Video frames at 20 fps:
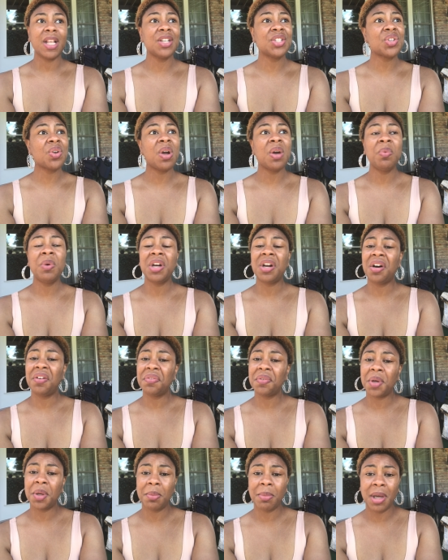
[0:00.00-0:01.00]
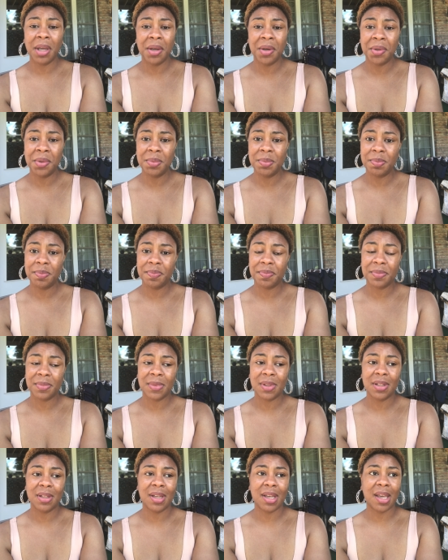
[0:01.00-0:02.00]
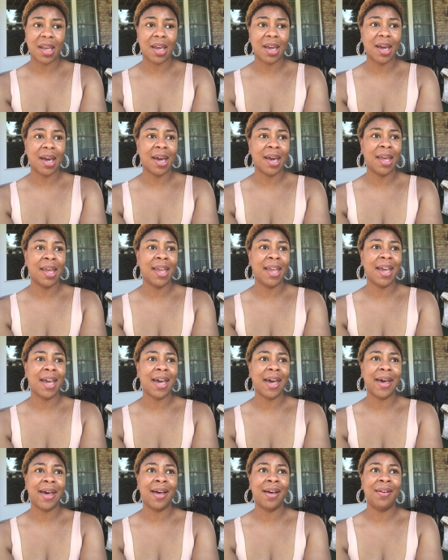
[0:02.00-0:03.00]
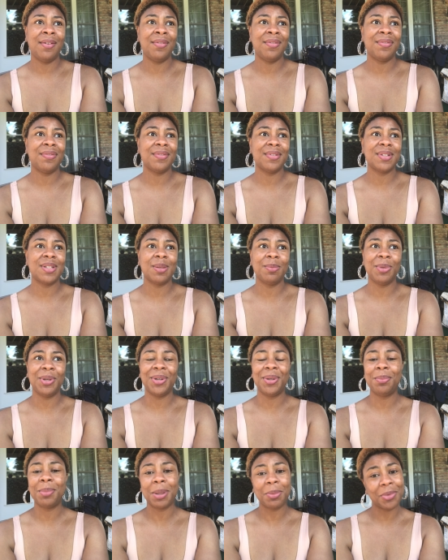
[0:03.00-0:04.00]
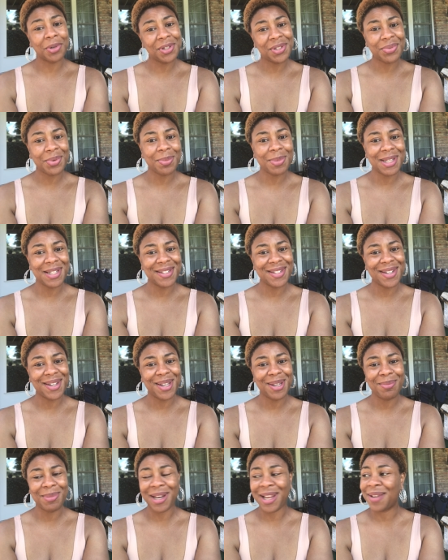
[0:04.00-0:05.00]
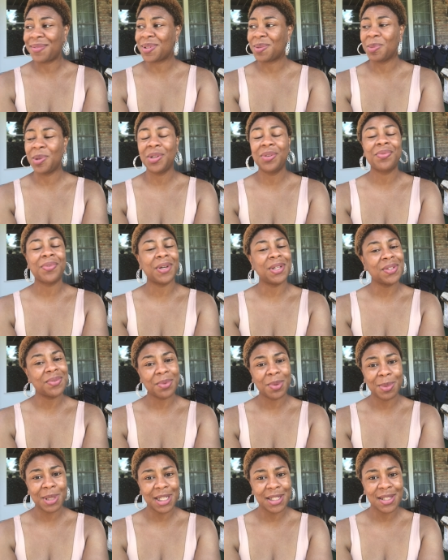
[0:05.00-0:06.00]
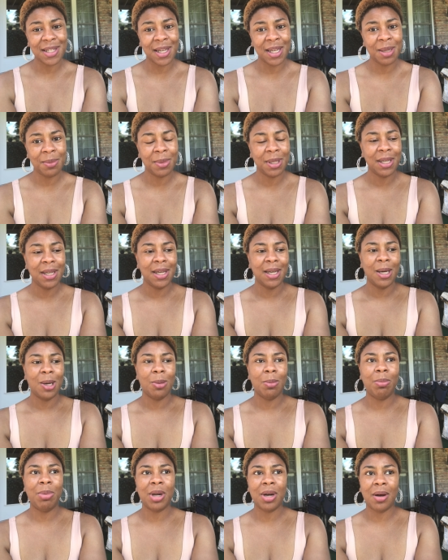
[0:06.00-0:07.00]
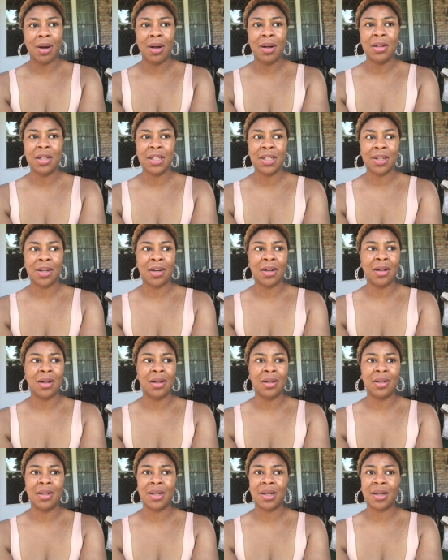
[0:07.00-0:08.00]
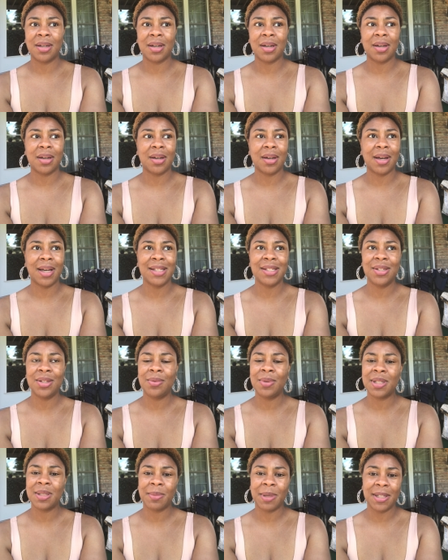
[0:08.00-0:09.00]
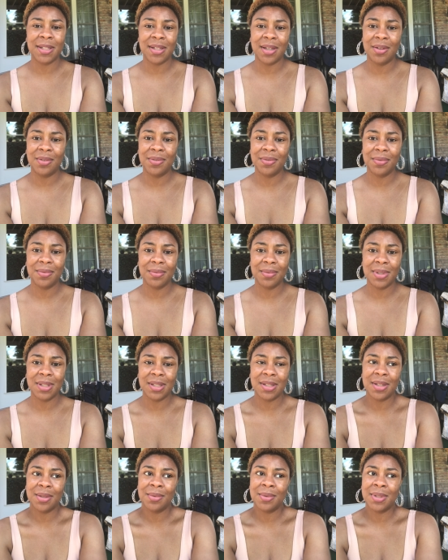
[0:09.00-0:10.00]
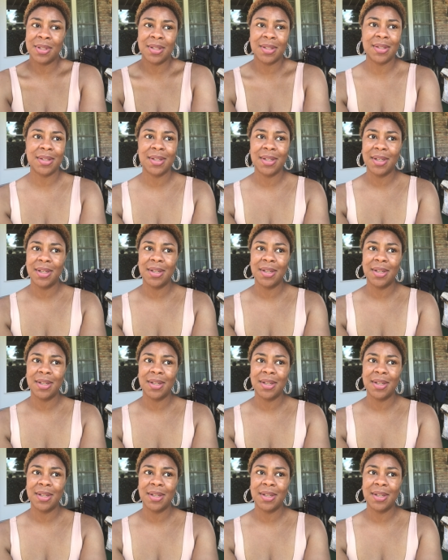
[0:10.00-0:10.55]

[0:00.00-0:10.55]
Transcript: so I went off on my own. I have some good memories from that time and I have some good friends from that time. But all in all, I still wasn't myself because there was,